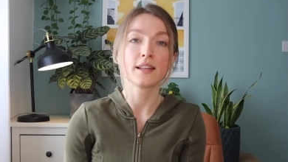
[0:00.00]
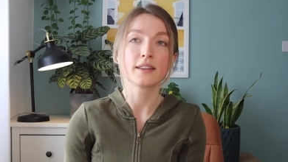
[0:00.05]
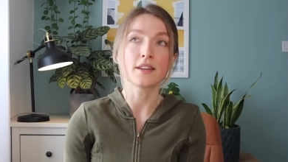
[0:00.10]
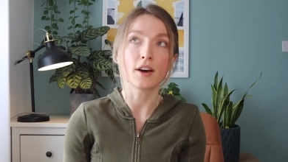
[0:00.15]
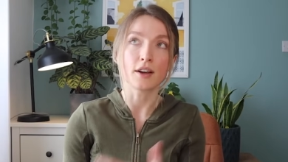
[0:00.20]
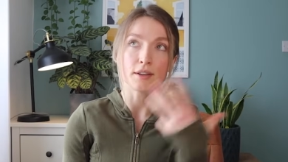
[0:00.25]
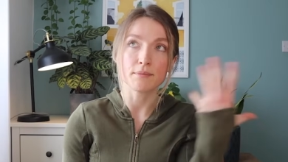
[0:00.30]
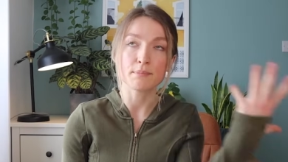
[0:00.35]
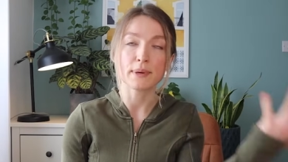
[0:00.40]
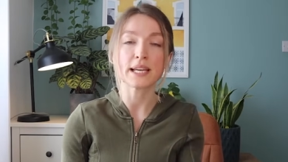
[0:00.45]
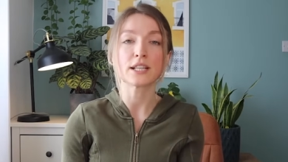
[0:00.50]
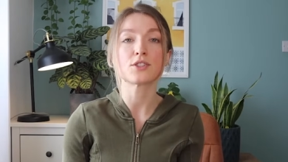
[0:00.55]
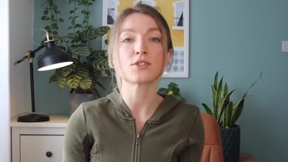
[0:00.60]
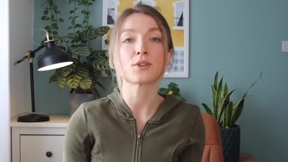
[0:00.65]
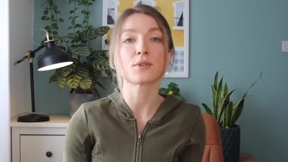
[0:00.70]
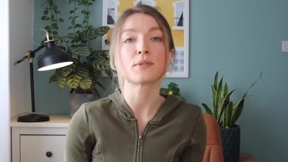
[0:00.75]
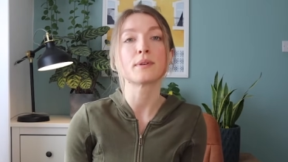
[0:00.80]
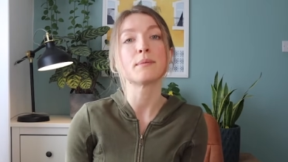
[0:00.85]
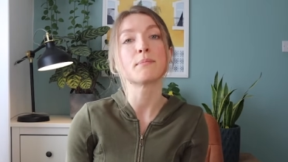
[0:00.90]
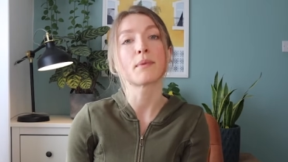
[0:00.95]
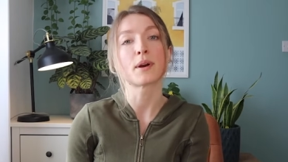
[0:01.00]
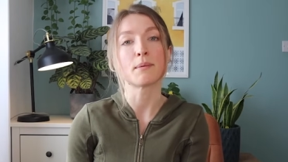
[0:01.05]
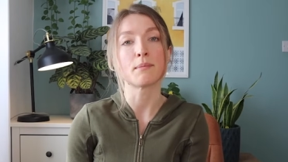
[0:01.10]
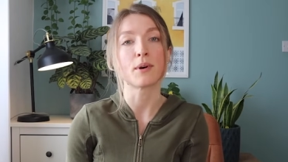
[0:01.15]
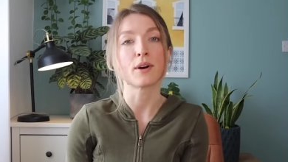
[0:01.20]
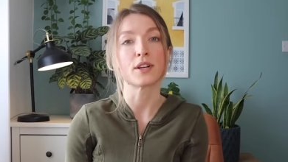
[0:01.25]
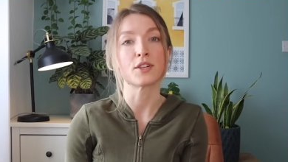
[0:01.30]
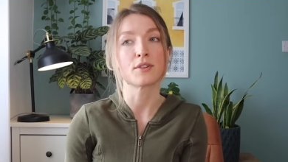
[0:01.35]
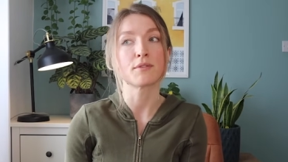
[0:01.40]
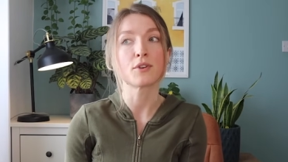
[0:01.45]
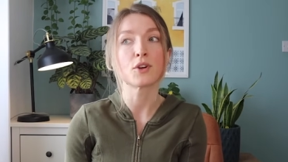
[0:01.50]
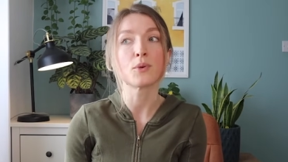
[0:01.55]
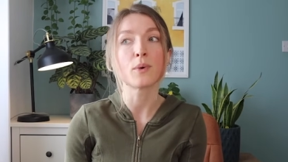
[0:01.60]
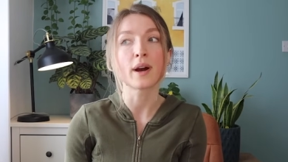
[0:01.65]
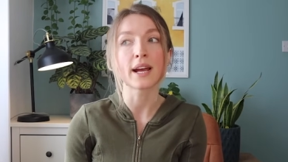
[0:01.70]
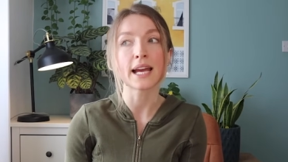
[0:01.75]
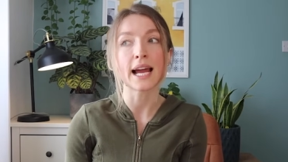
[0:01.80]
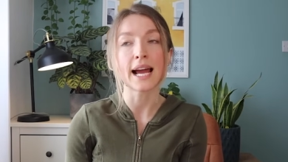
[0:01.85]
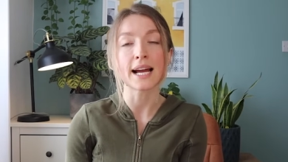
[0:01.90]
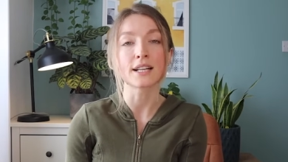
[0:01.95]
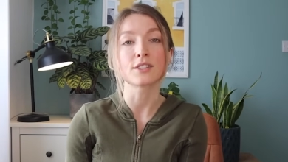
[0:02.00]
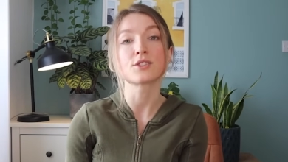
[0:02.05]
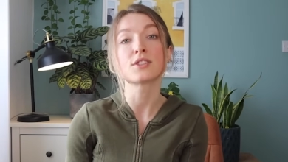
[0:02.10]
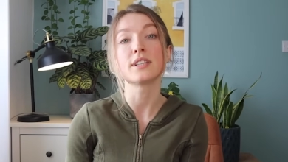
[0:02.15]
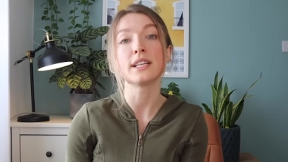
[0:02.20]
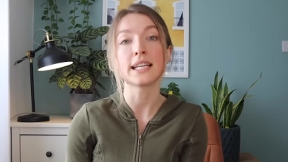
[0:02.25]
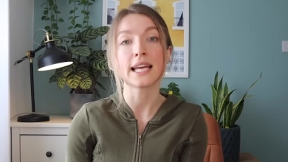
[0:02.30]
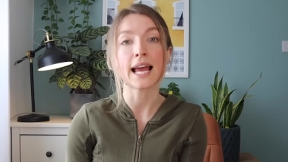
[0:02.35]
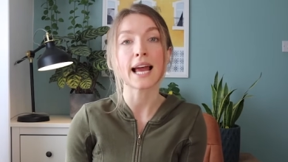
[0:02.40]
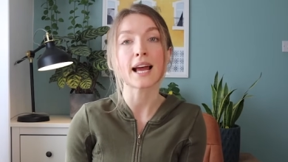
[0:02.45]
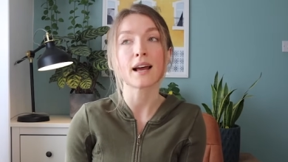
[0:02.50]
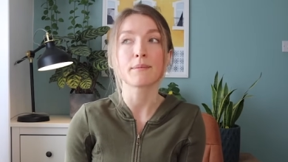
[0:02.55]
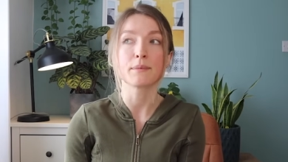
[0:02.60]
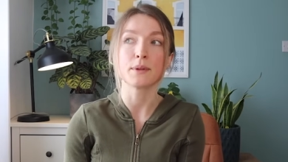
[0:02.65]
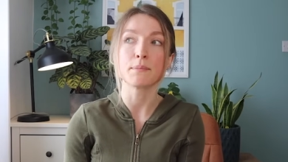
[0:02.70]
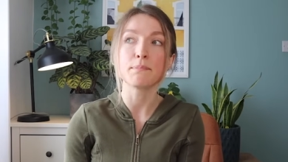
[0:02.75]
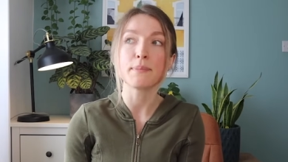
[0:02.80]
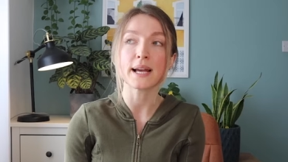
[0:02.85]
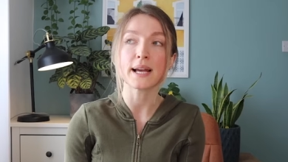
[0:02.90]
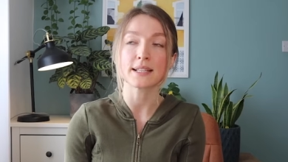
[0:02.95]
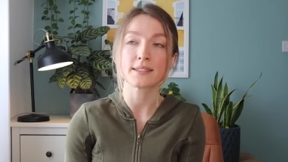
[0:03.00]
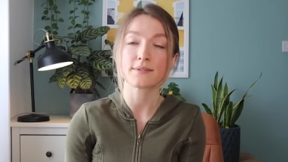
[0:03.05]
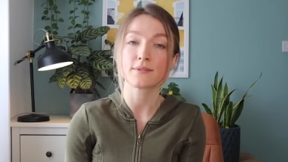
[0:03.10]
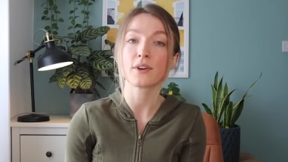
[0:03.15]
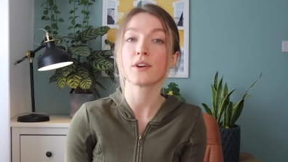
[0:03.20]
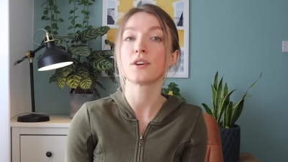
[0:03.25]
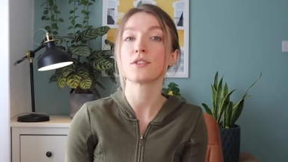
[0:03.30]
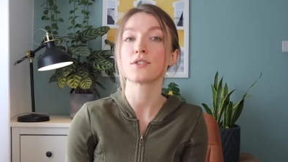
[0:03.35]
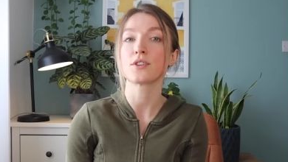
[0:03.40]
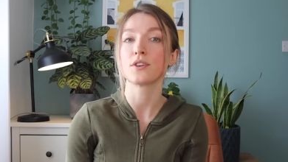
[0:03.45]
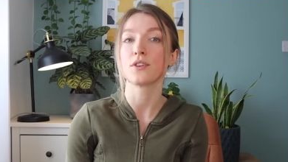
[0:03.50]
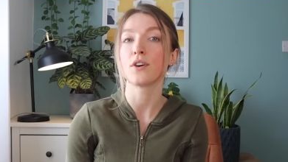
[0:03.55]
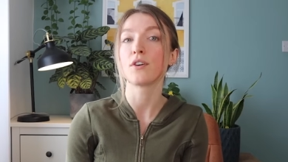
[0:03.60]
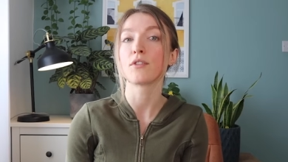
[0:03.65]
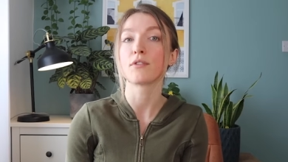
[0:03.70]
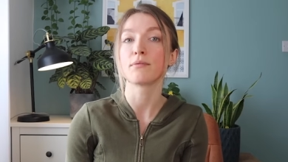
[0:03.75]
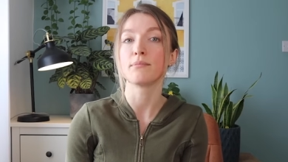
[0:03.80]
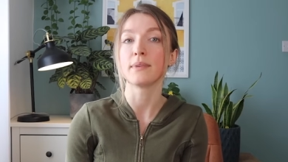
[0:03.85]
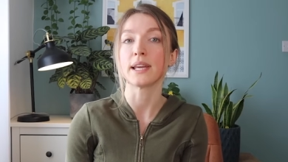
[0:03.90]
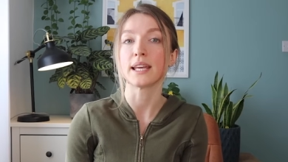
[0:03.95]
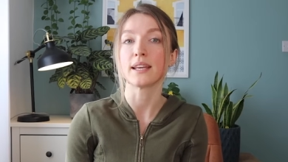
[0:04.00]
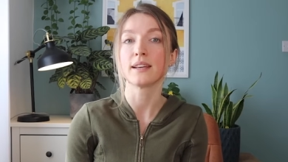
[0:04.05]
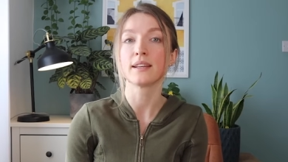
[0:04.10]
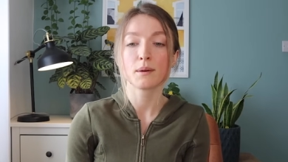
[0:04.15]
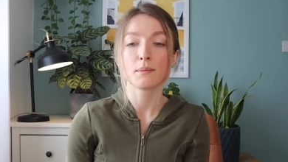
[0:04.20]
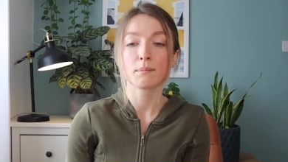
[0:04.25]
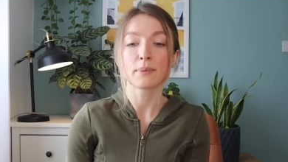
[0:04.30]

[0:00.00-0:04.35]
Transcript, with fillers: that I picture in my mind of who I actually am, the best version of me.